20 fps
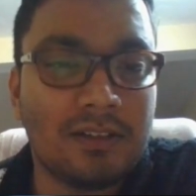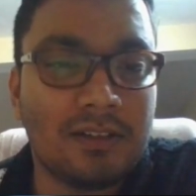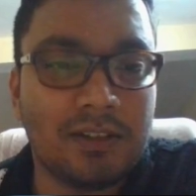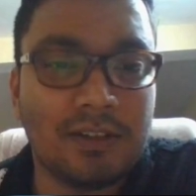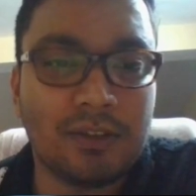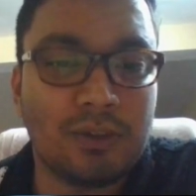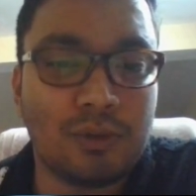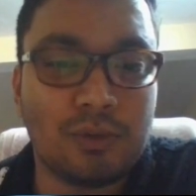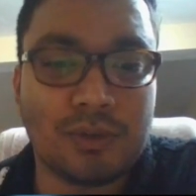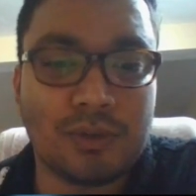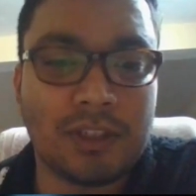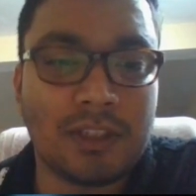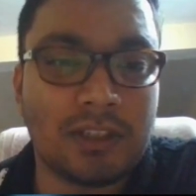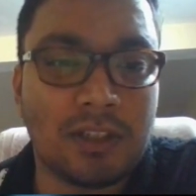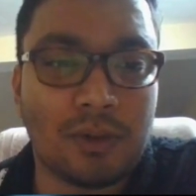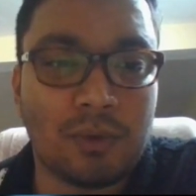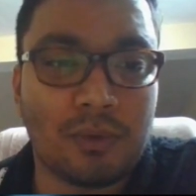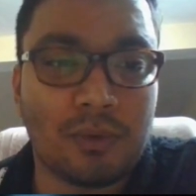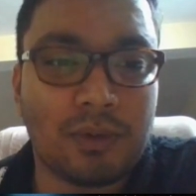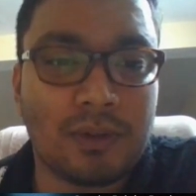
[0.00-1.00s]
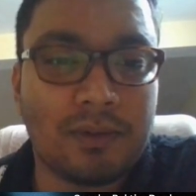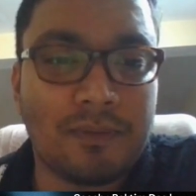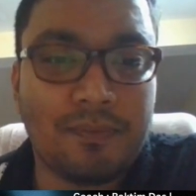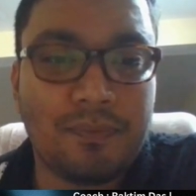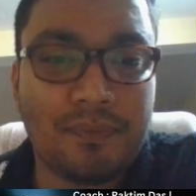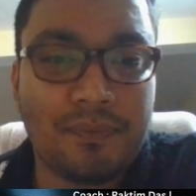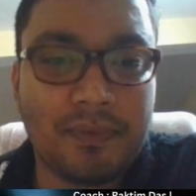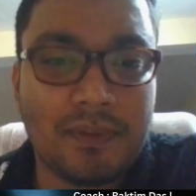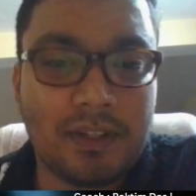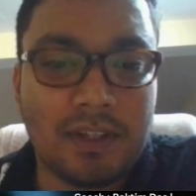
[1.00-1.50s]
you're losing the rook,
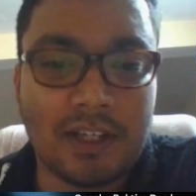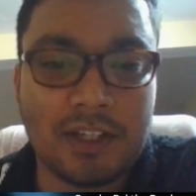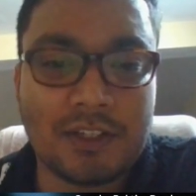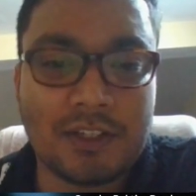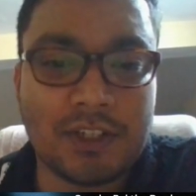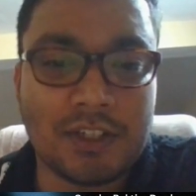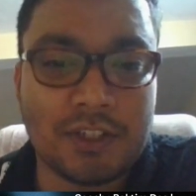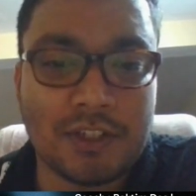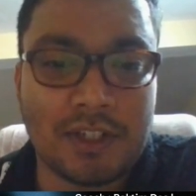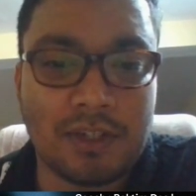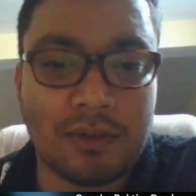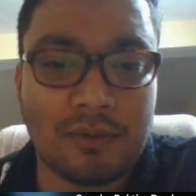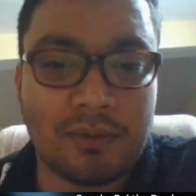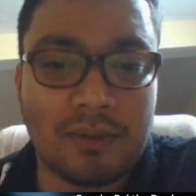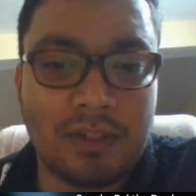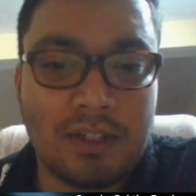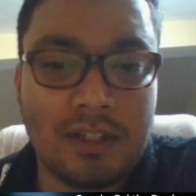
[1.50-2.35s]
exchange down.